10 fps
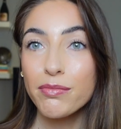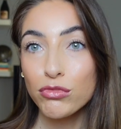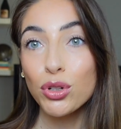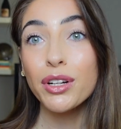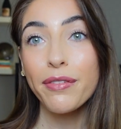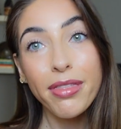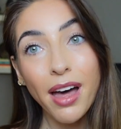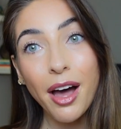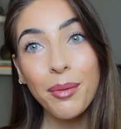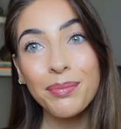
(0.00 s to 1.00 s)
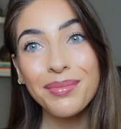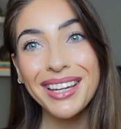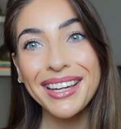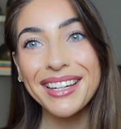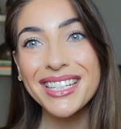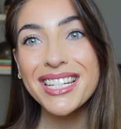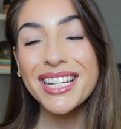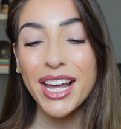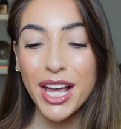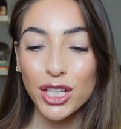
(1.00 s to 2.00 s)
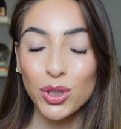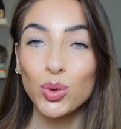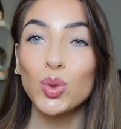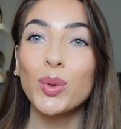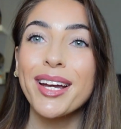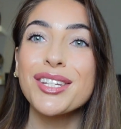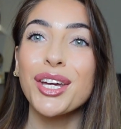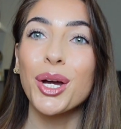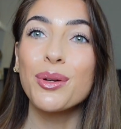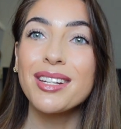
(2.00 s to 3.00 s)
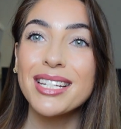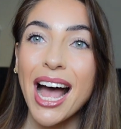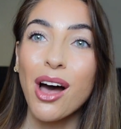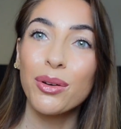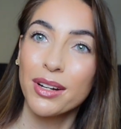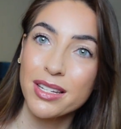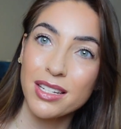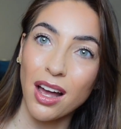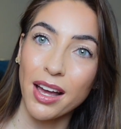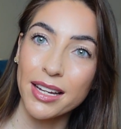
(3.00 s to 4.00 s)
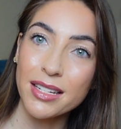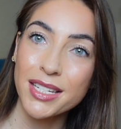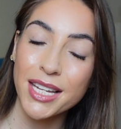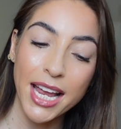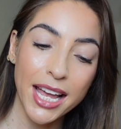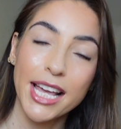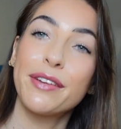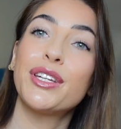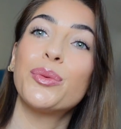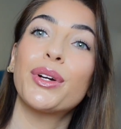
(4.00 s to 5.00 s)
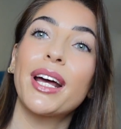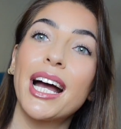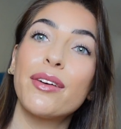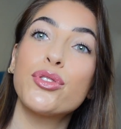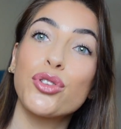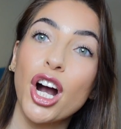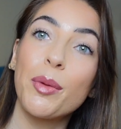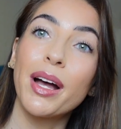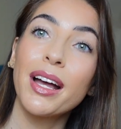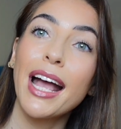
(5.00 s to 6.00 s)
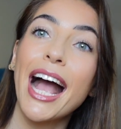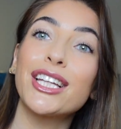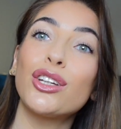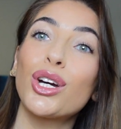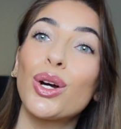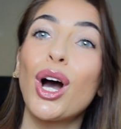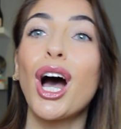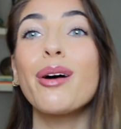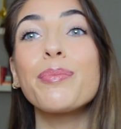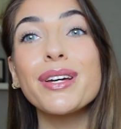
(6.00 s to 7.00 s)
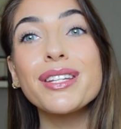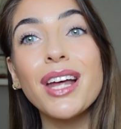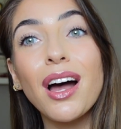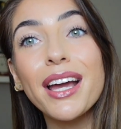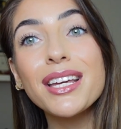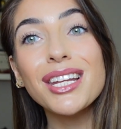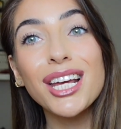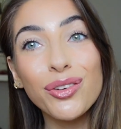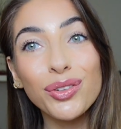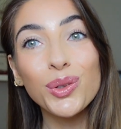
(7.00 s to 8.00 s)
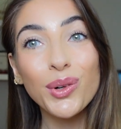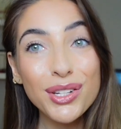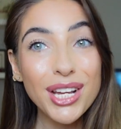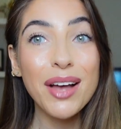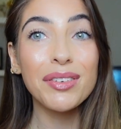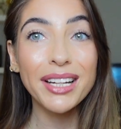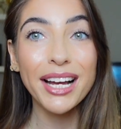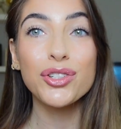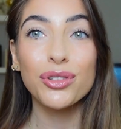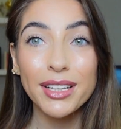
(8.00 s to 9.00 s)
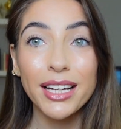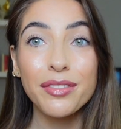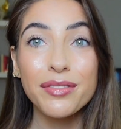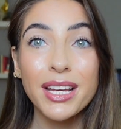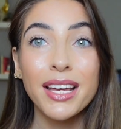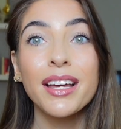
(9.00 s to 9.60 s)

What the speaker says: rule of thumb is you always go down a size if you want to have drama, and you go up a size if you want to have a natural lift.